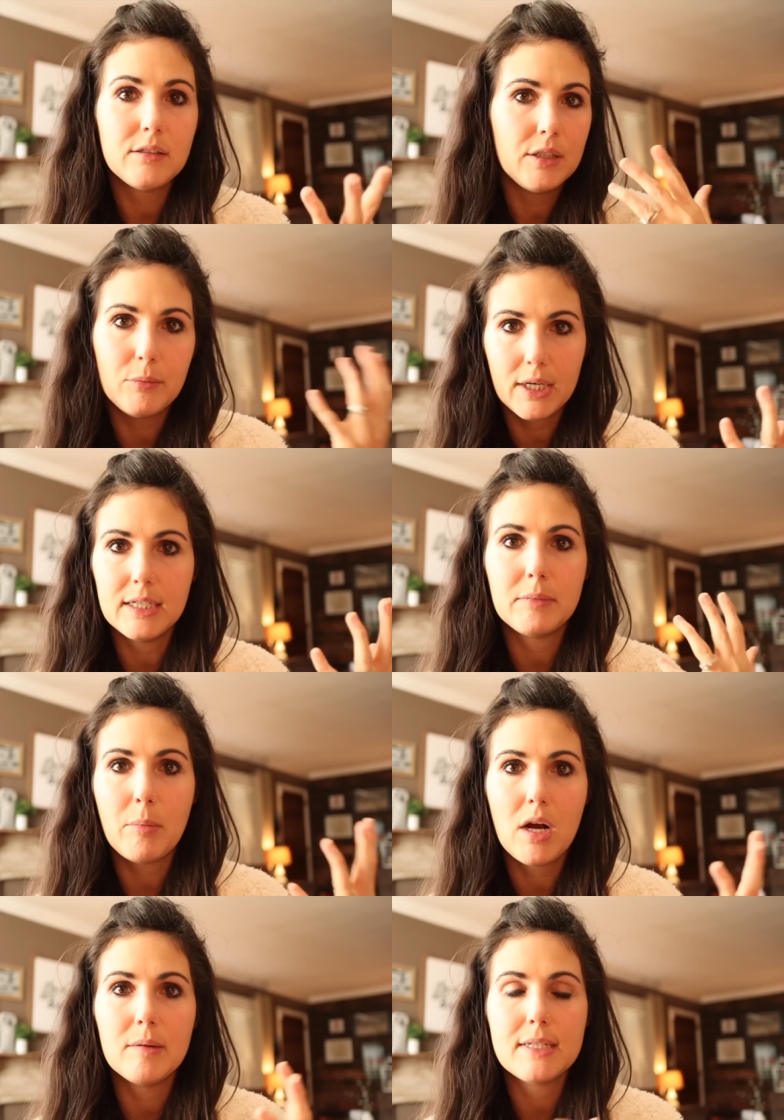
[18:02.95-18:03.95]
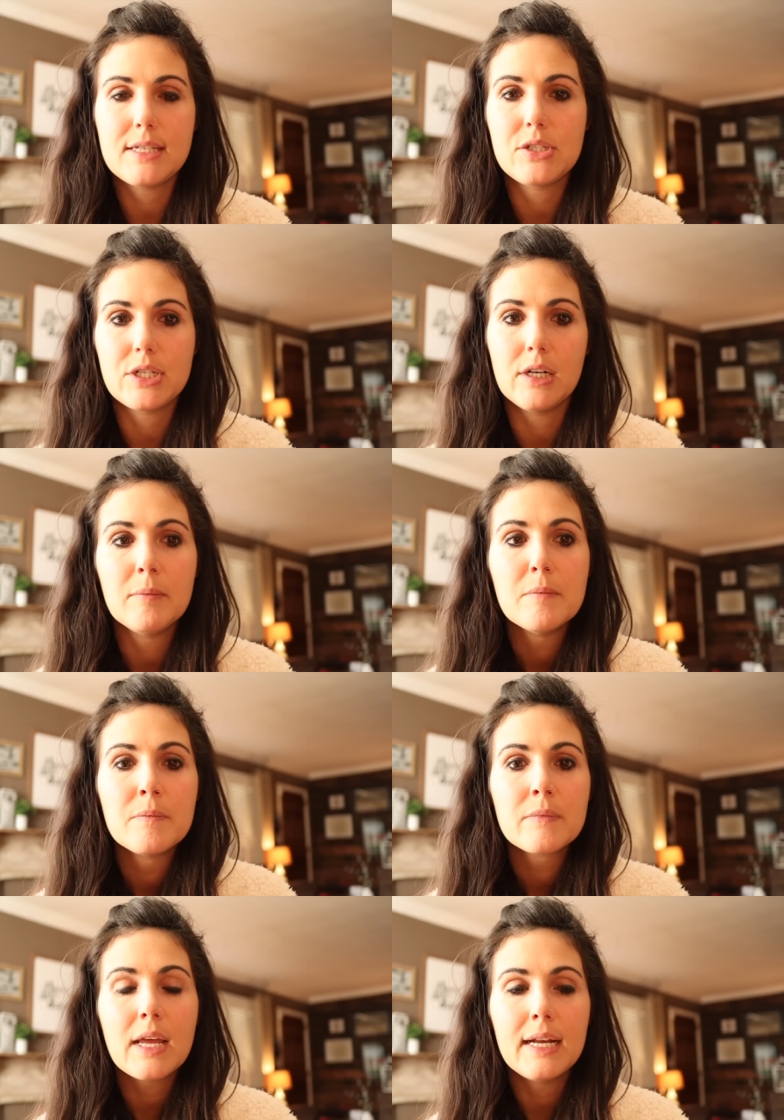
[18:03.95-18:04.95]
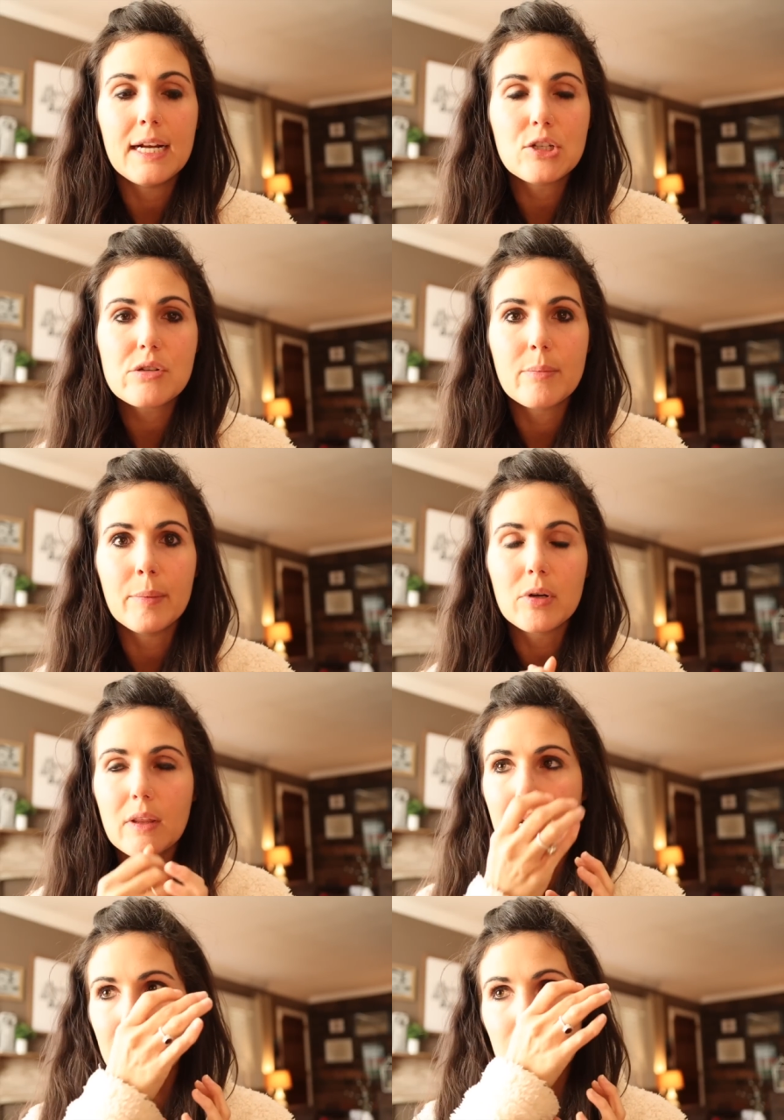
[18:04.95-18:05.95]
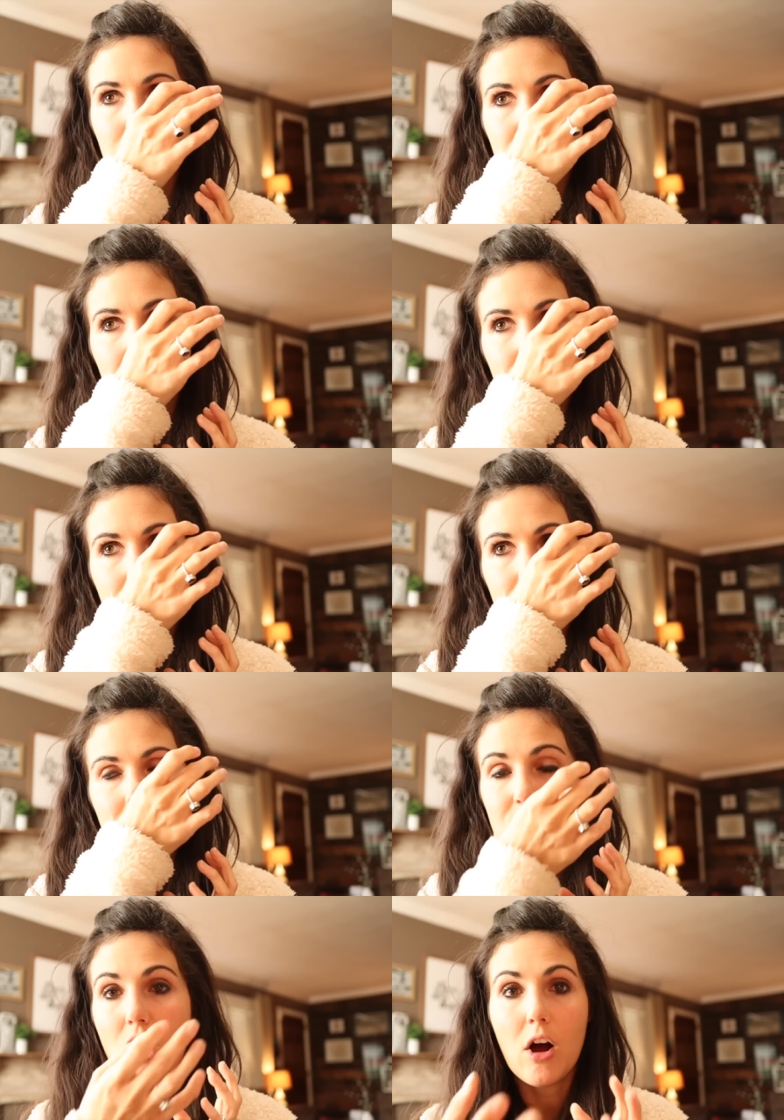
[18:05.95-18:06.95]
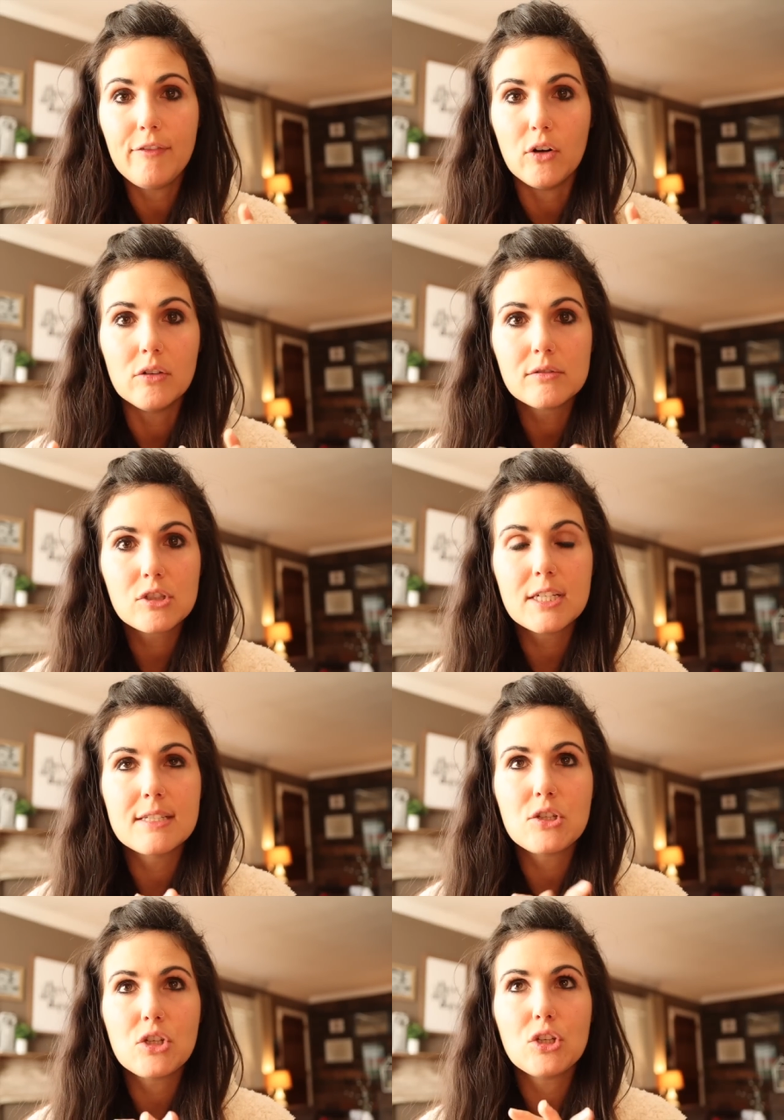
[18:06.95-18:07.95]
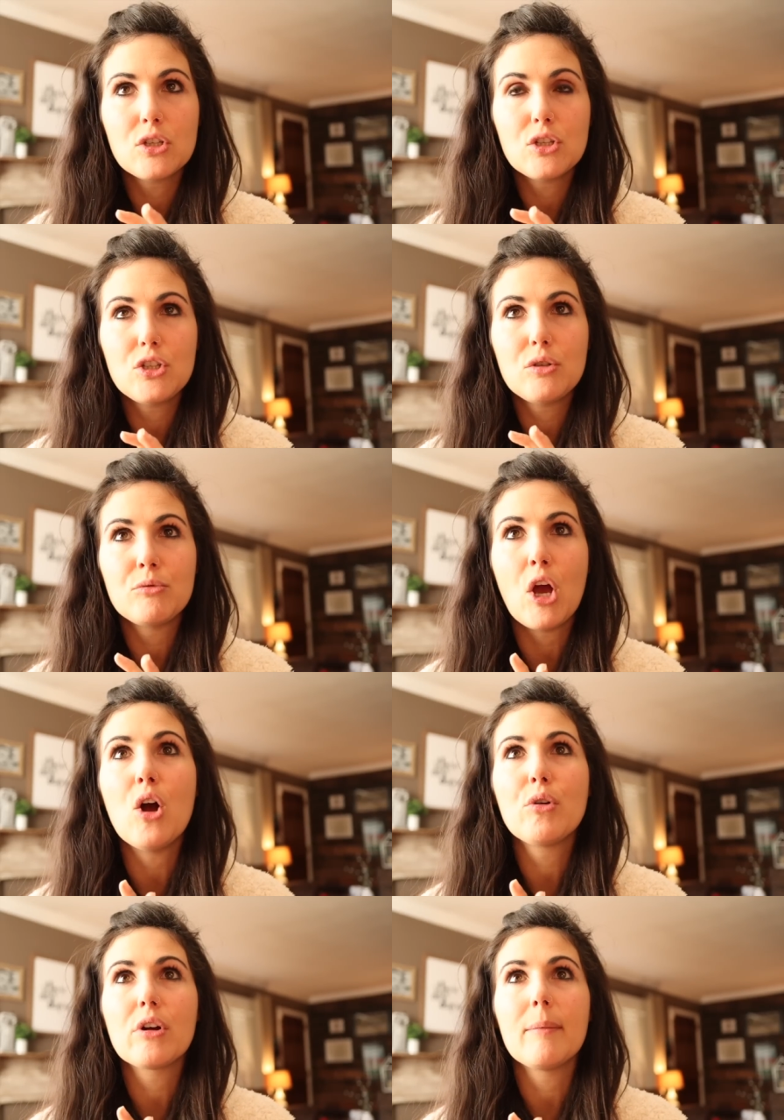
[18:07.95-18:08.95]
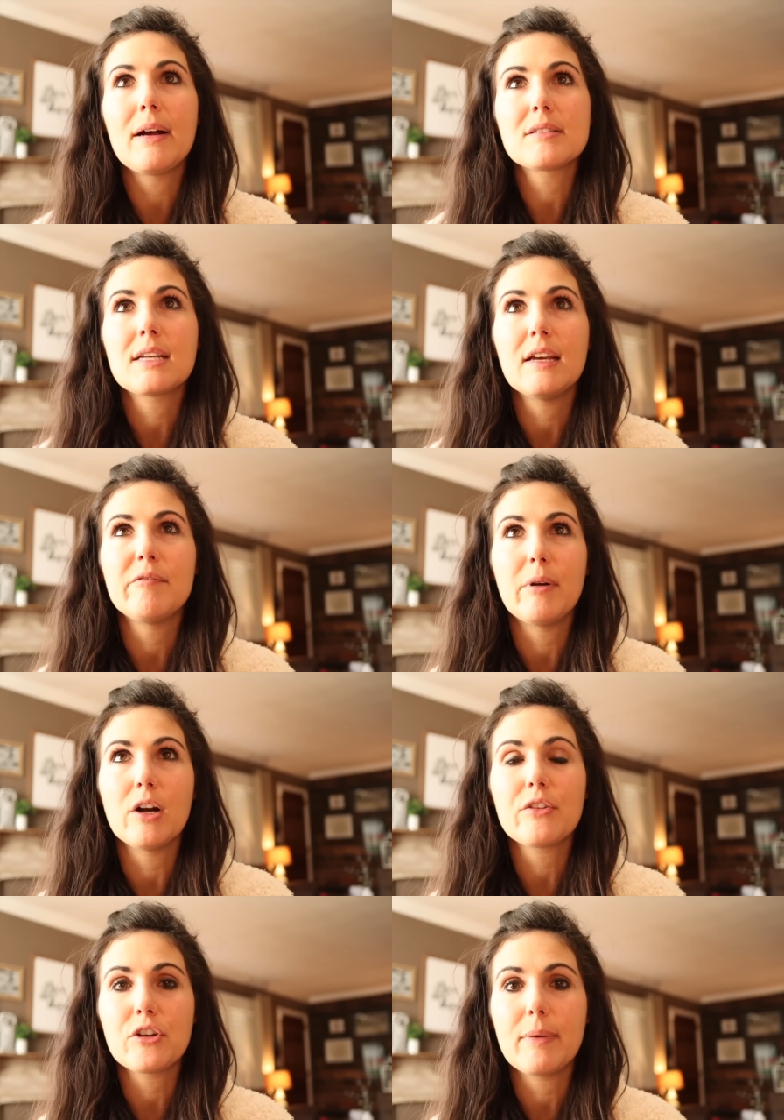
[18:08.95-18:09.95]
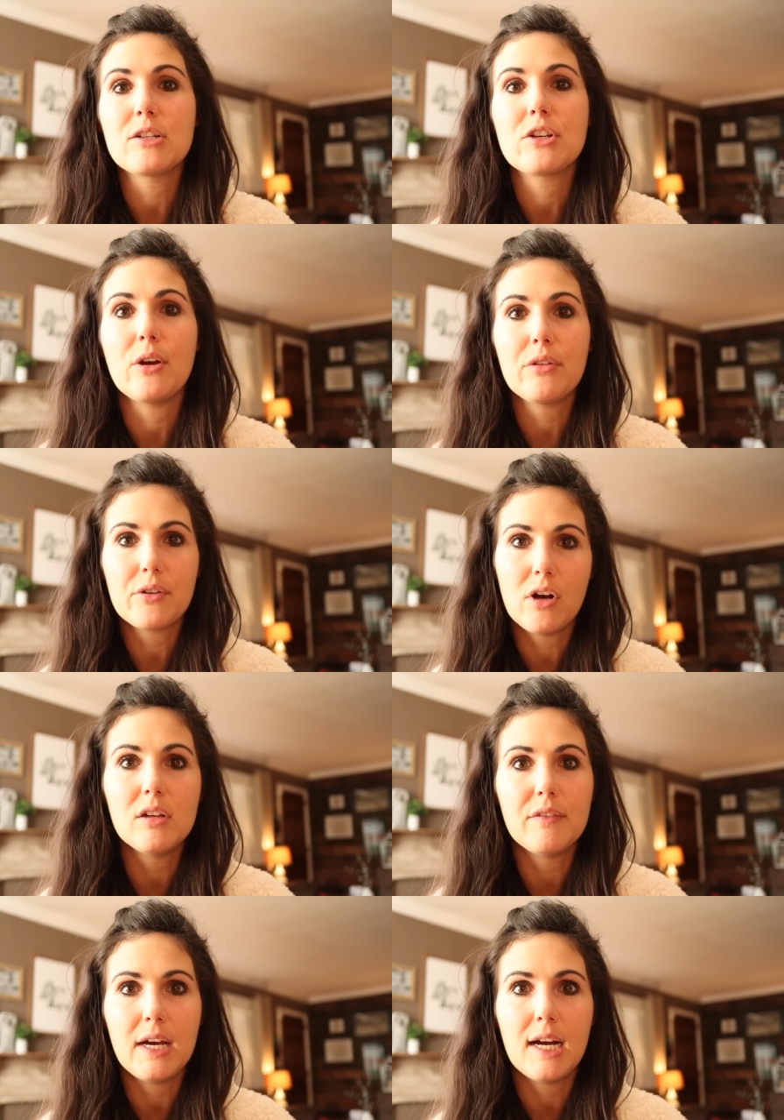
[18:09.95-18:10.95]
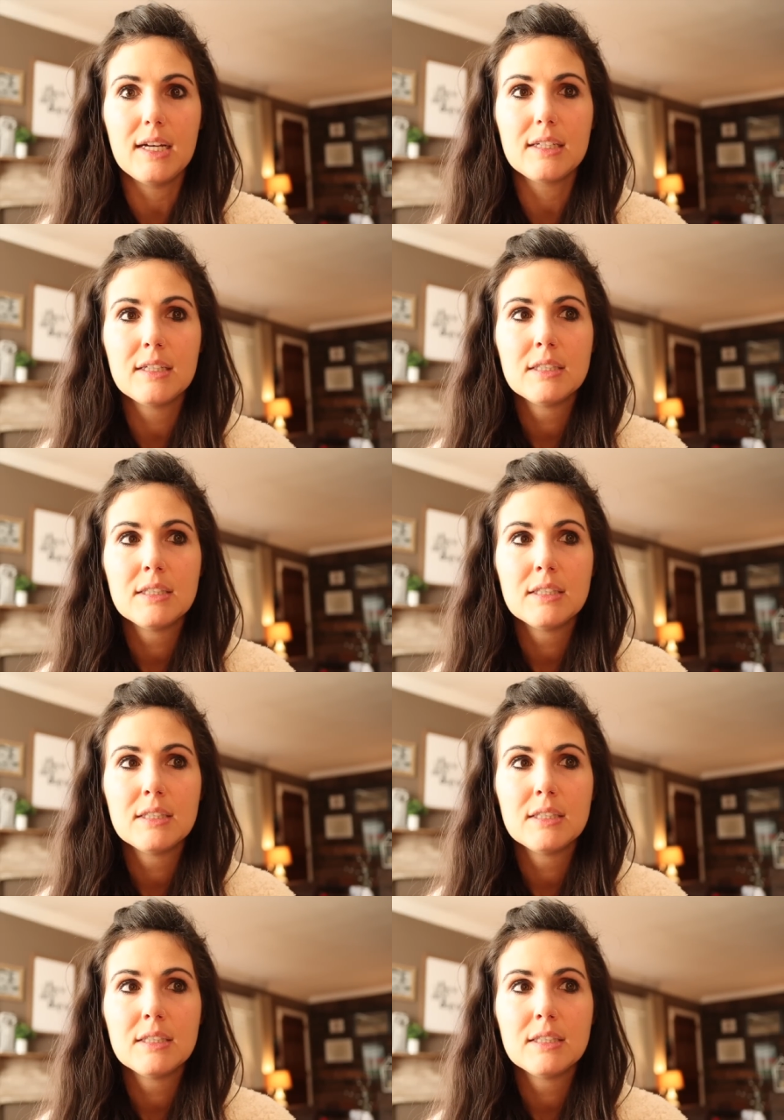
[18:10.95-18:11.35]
you know, Brett, my mom, my sister. And I just remember, like, it's awful. Because you know you're about to give birth. You're about to go through all of that.